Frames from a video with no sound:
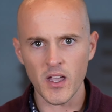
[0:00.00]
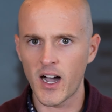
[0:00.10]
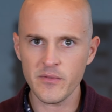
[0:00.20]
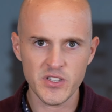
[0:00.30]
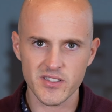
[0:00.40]

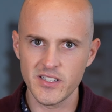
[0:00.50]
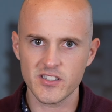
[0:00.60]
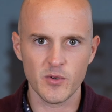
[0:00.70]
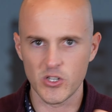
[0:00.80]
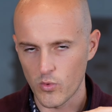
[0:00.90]
Obviously,
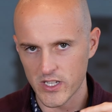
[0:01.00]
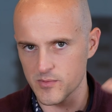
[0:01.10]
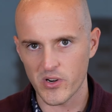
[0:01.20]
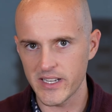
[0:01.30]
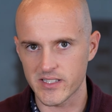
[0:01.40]
someone who wants
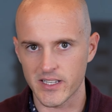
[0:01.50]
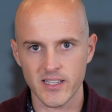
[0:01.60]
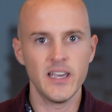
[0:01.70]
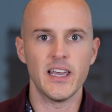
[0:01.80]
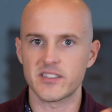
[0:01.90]
pricing
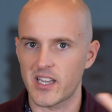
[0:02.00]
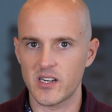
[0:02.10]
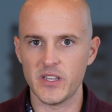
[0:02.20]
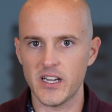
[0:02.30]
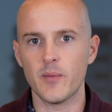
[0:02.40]
is going
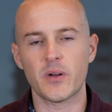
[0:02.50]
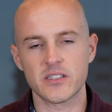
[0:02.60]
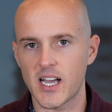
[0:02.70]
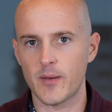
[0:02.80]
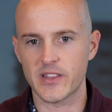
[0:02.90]
to be up
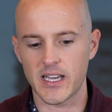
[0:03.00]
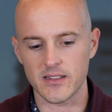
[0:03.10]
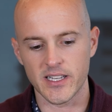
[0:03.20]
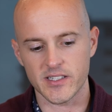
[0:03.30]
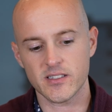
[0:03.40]
on top of
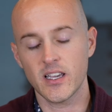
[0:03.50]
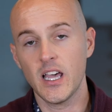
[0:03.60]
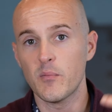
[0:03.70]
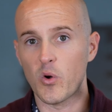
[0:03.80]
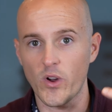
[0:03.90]
that list.
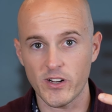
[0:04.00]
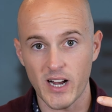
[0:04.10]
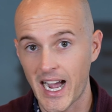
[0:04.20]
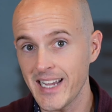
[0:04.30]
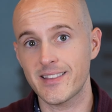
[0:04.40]
But
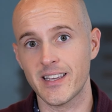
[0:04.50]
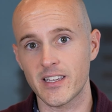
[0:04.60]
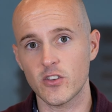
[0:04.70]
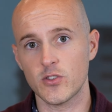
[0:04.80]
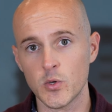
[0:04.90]
where I
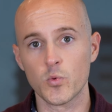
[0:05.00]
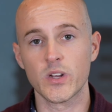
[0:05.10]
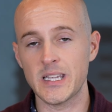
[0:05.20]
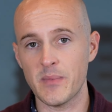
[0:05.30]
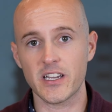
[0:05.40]
think you
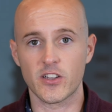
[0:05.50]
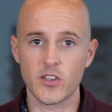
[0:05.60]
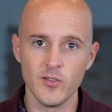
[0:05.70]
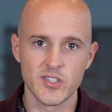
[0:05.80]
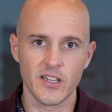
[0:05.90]
really make a
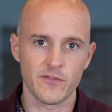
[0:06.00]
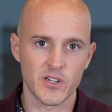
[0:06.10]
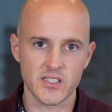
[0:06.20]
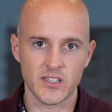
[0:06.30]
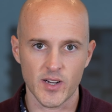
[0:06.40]
huge
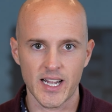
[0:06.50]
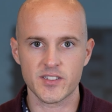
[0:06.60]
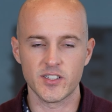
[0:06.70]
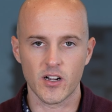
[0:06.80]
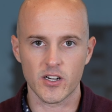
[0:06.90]
difference in your
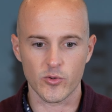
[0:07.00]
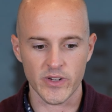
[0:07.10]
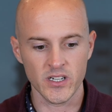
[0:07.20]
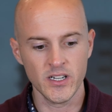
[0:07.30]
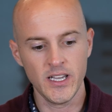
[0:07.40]
SDR
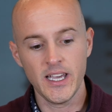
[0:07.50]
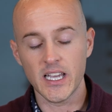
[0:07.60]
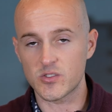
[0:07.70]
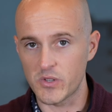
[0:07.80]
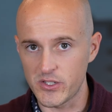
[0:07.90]
career
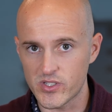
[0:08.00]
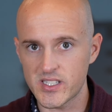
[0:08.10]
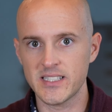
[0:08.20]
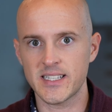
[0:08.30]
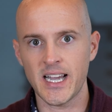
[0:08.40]
is when you
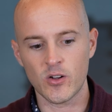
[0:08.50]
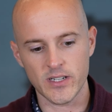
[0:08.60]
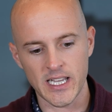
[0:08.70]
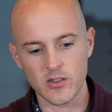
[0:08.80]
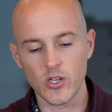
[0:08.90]
sit
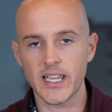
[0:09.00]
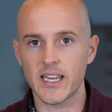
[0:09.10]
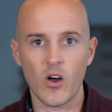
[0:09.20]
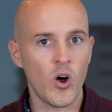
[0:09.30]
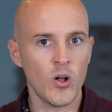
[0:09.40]
down and look
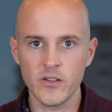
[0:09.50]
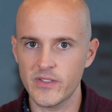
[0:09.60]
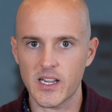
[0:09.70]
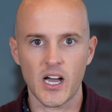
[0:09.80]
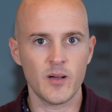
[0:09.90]
at all of
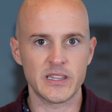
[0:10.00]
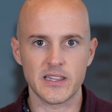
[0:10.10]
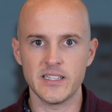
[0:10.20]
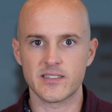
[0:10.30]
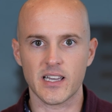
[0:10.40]
the common
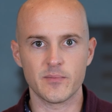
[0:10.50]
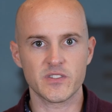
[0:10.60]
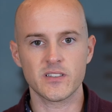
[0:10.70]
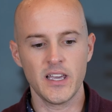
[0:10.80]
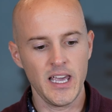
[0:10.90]
lead types